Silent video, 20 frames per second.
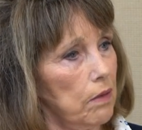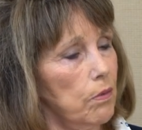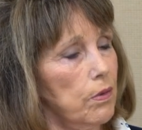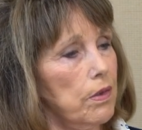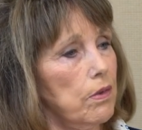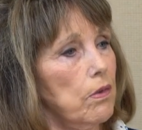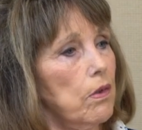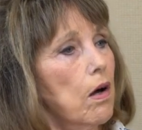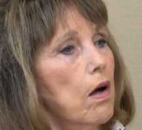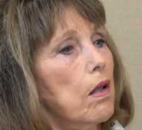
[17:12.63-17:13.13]

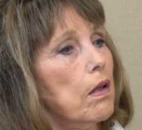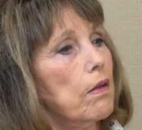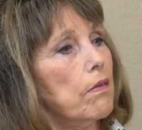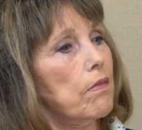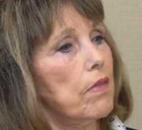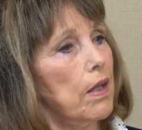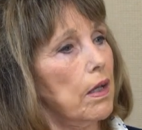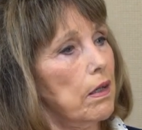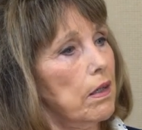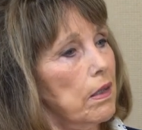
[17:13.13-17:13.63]
What are all
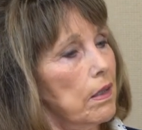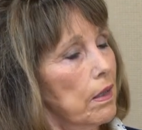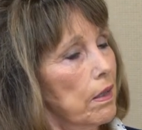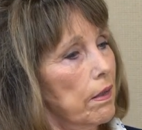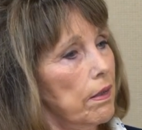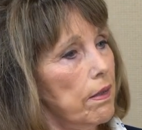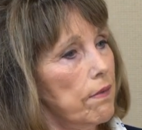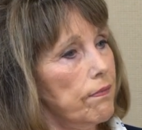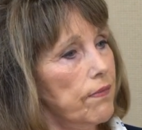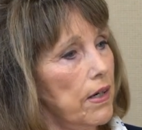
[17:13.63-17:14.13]
of the
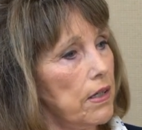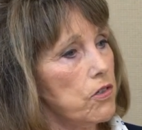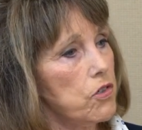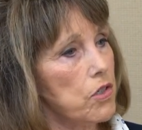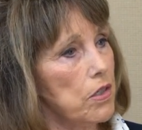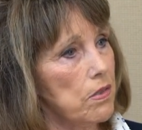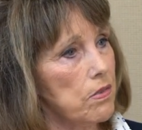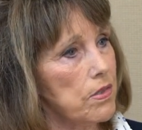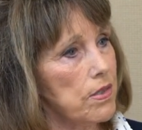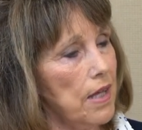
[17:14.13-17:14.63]

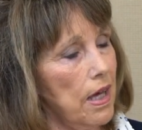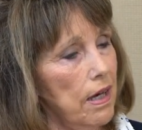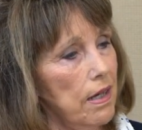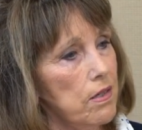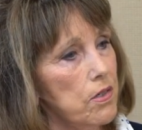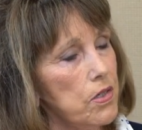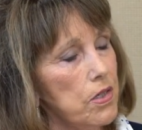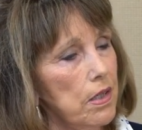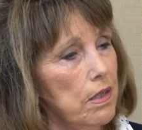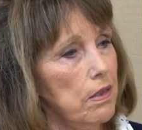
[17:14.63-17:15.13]
functions
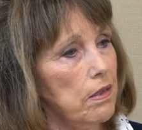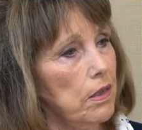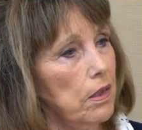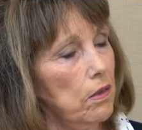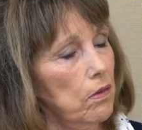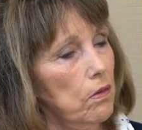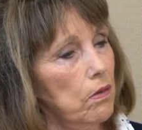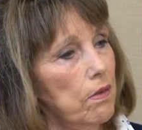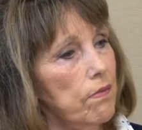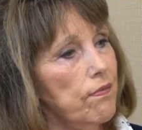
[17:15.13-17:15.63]
that
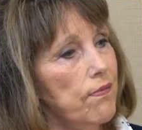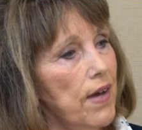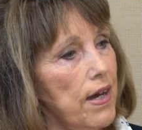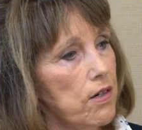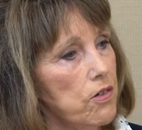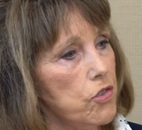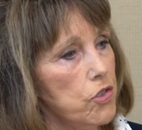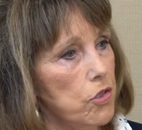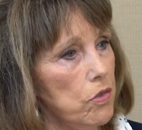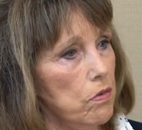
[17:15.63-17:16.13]
you know,
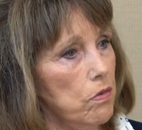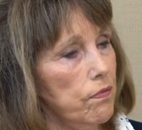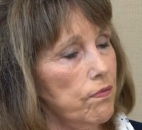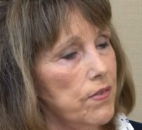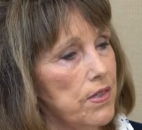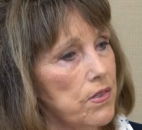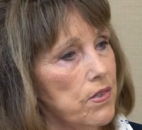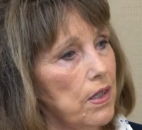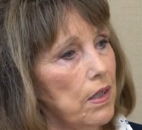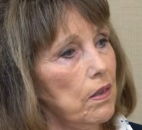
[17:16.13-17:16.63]
affect you
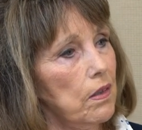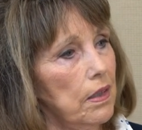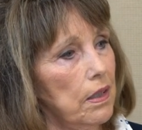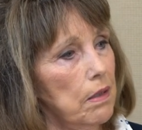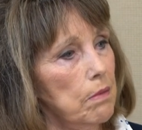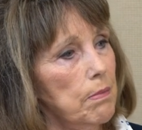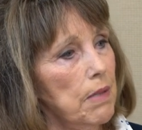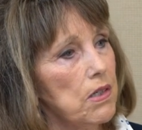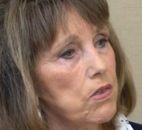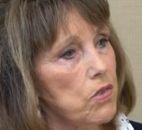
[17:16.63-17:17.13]

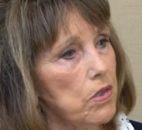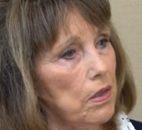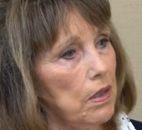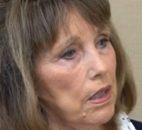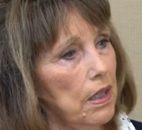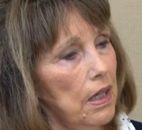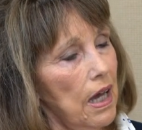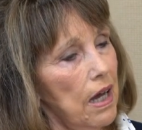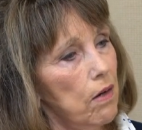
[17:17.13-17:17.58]
physically and mentally?